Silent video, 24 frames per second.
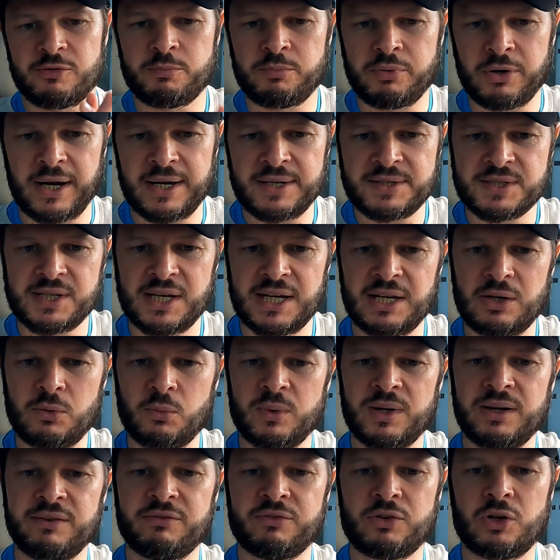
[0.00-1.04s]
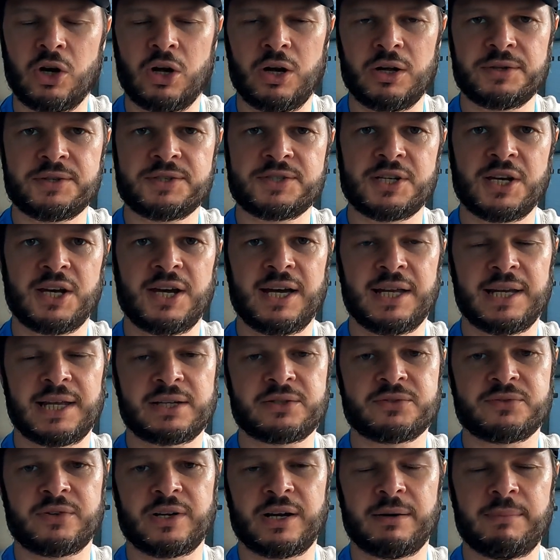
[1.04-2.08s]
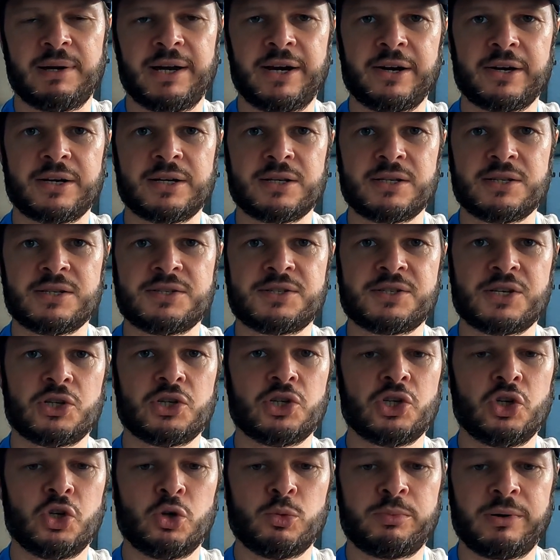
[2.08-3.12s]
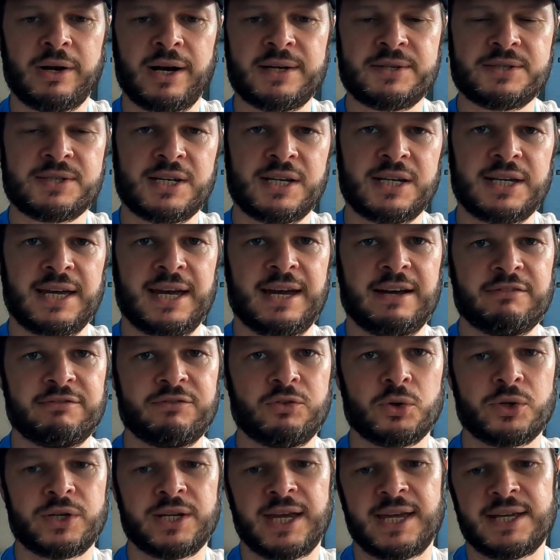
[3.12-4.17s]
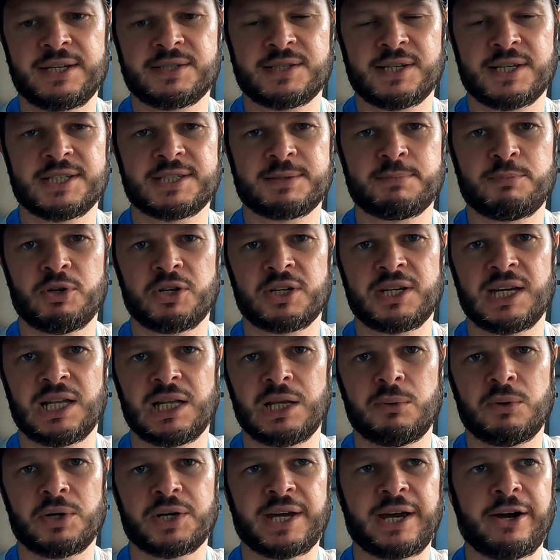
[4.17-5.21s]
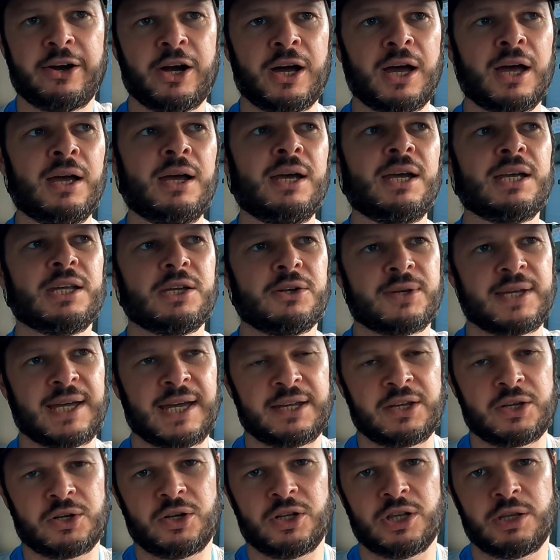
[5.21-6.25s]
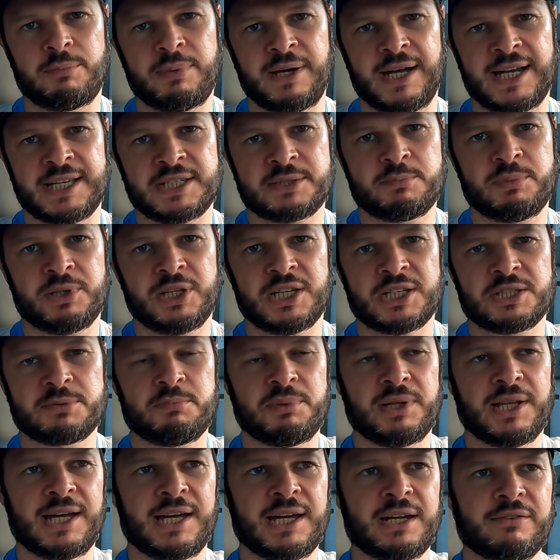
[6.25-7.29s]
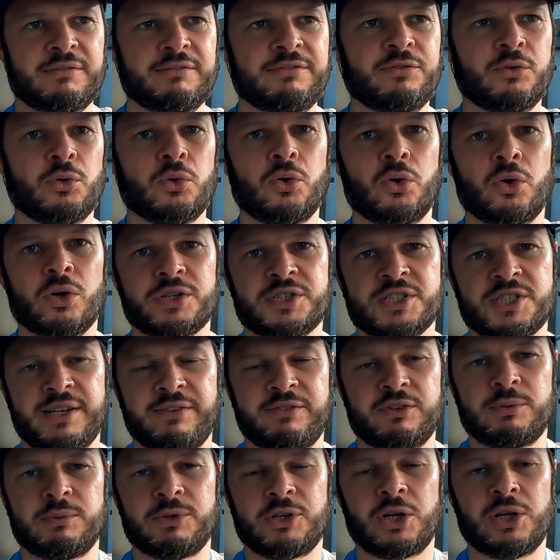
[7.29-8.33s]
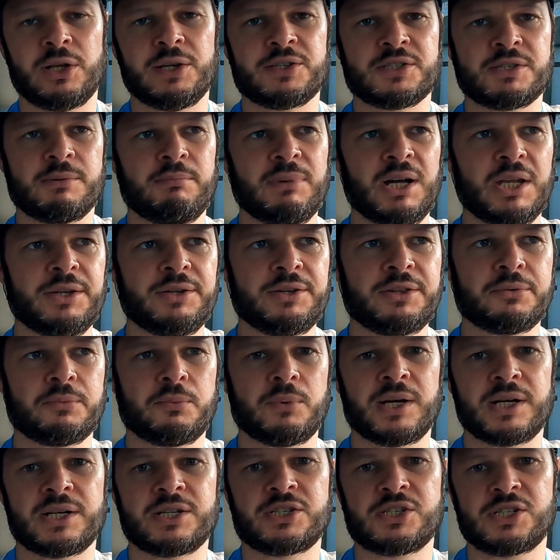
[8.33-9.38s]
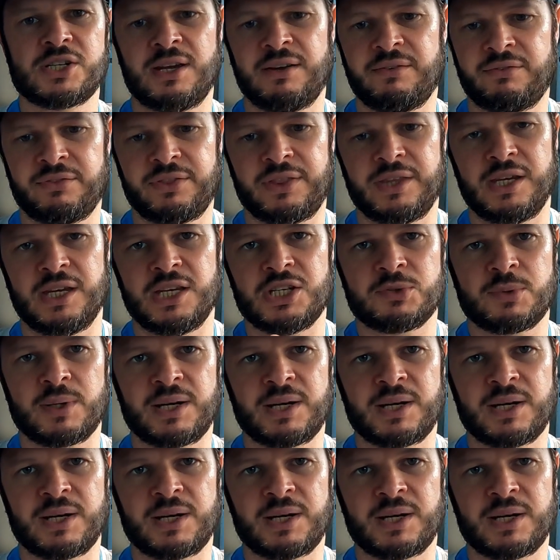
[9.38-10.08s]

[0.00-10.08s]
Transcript: of pricing, we've got uh, Electrify America's new pricing at forty-eight cents per kilowatt hour. You can get on the Pass Plus plan for seven dollars a month, which if the